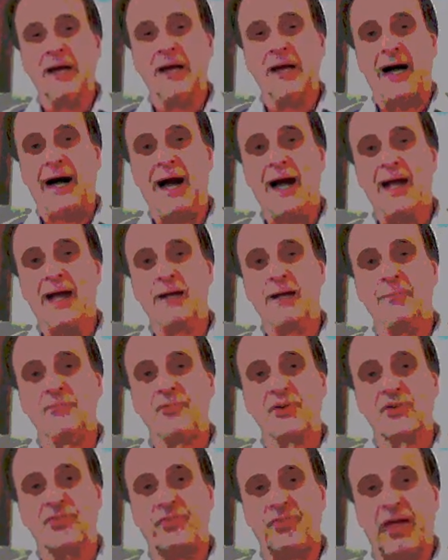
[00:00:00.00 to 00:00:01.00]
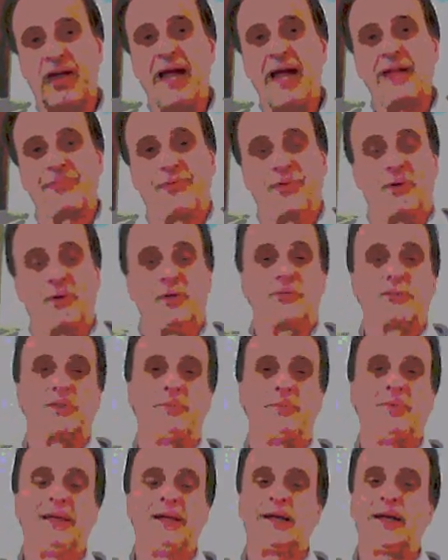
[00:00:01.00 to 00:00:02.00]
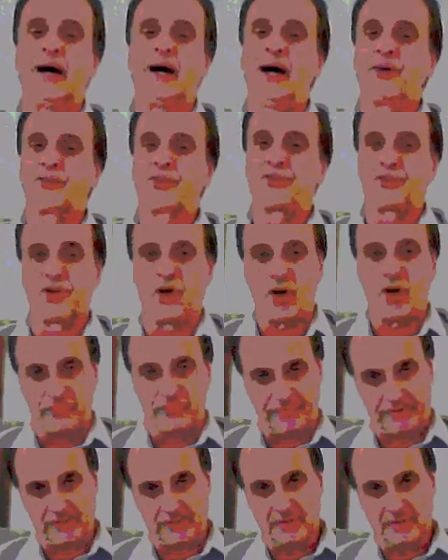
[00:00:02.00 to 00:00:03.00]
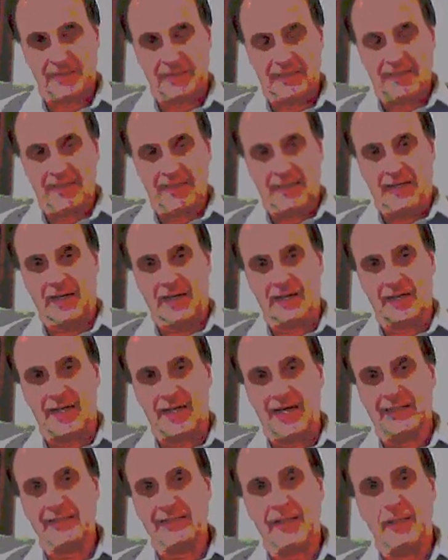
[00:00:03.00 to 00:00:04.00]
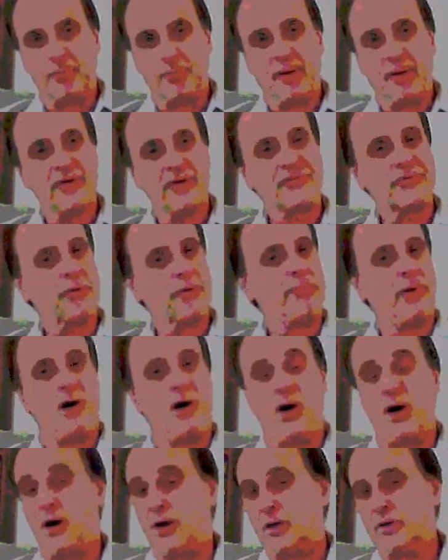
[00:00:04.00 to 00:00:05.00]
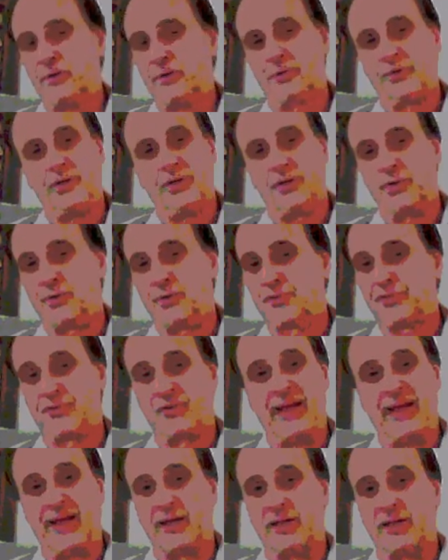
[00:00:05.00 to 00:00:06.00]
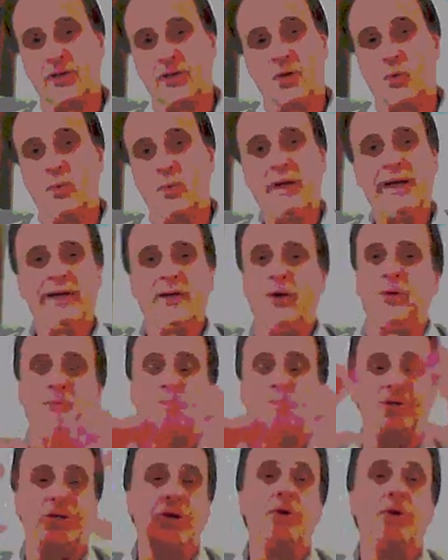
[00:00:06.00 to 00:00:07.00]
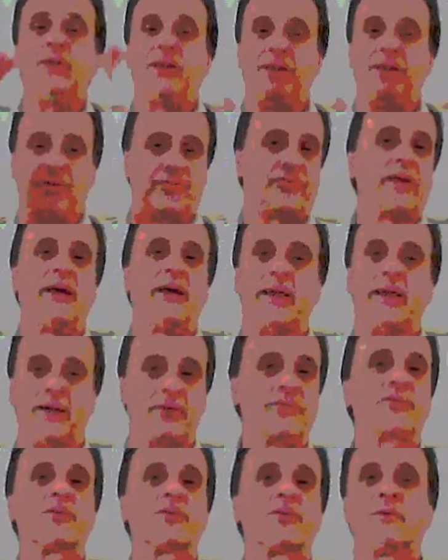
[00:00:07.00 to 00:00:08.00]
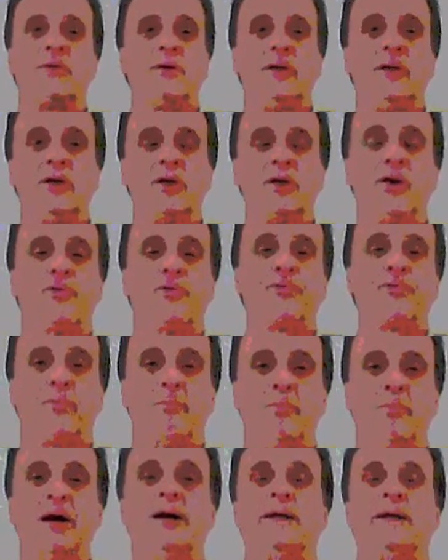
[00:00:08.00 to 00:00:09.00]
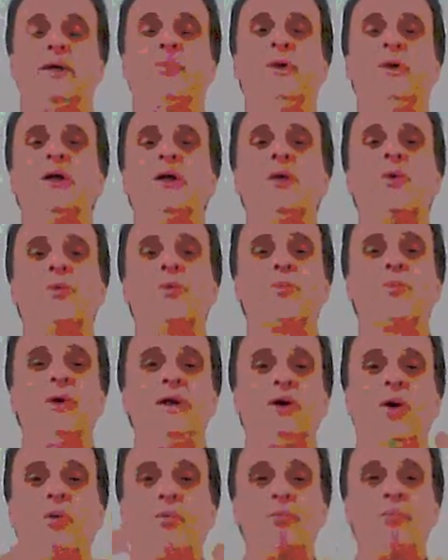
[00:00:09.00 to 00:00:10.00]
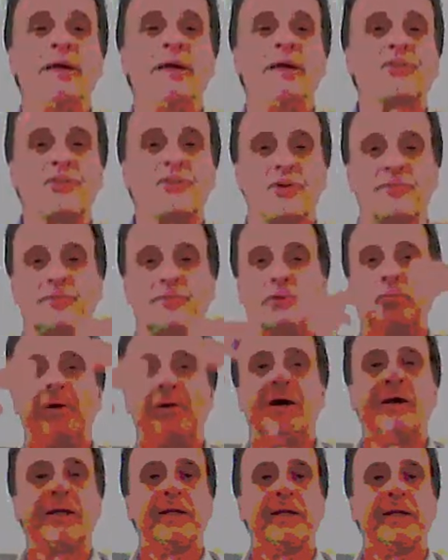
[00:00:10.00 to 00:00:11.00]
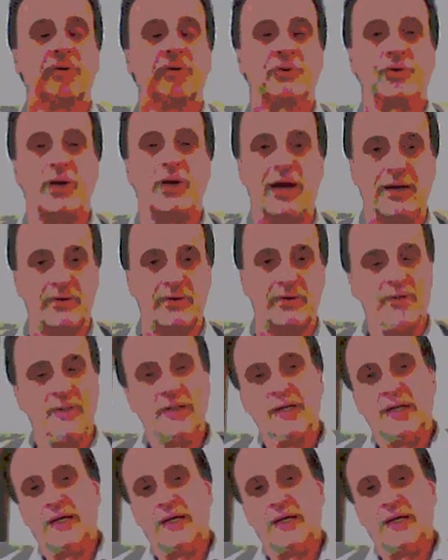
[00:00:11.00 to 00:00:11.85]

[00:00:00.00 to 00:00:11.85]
I am just thankful to be God's servant. Like the Apostle Paul, you know, said, you know, we don't do these things, you know, for money. We don't minister for money or try to